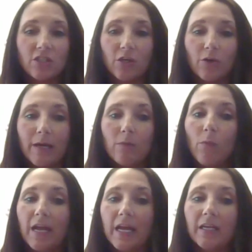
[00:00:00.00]
just a great
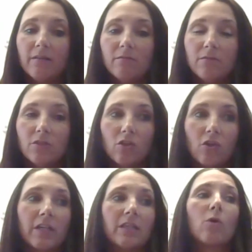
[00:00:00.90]
way to
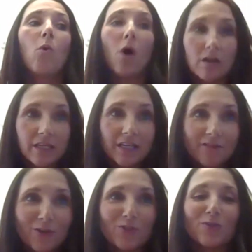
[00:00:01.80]
look at the quality of
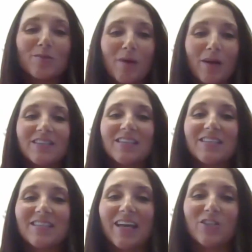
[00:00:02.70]
those
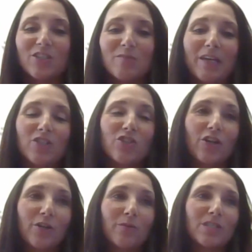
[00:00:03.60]
responses and just make sure
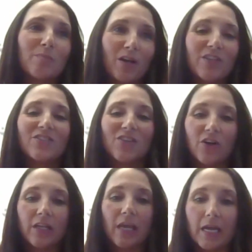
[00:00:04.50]
your respondents are
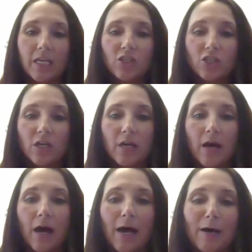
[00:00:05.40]
engaged,
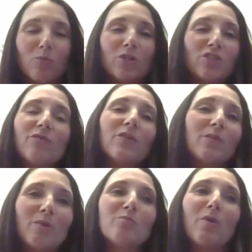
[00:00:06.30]
which for the
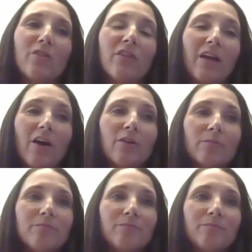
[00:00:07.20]
most part they are.